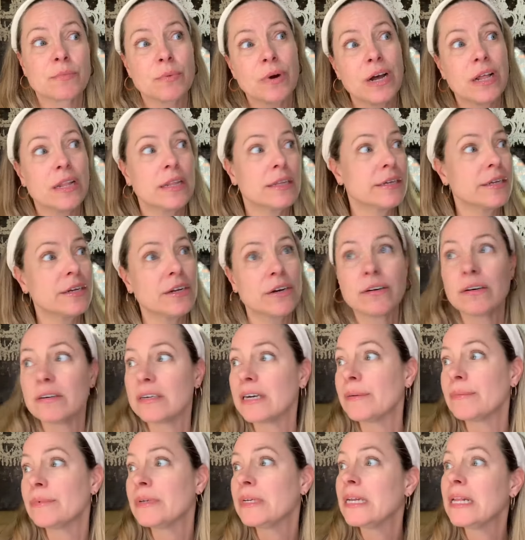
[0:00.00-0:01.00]
well, you
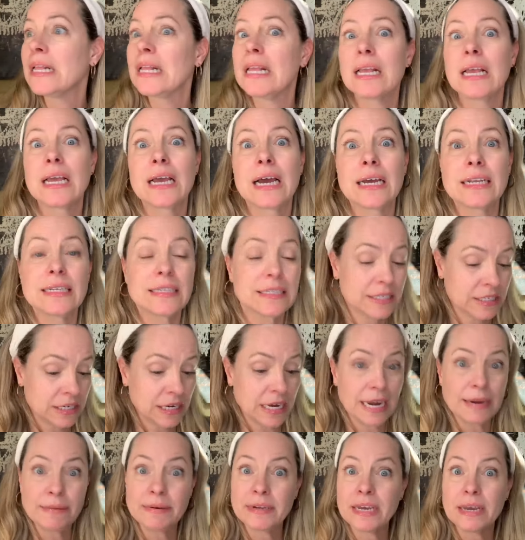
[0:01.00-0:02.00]
know, it's
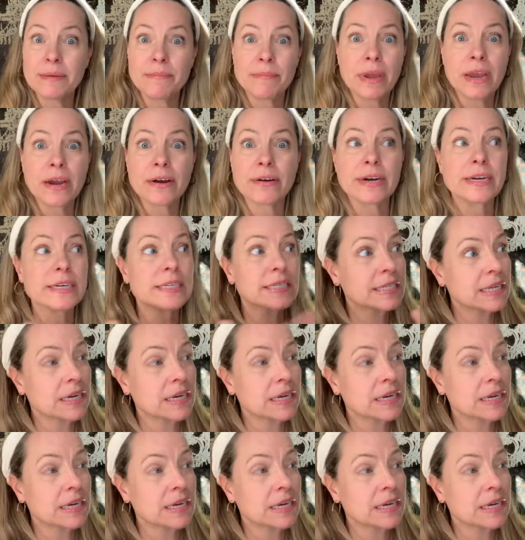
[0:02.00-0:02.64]
time to get married.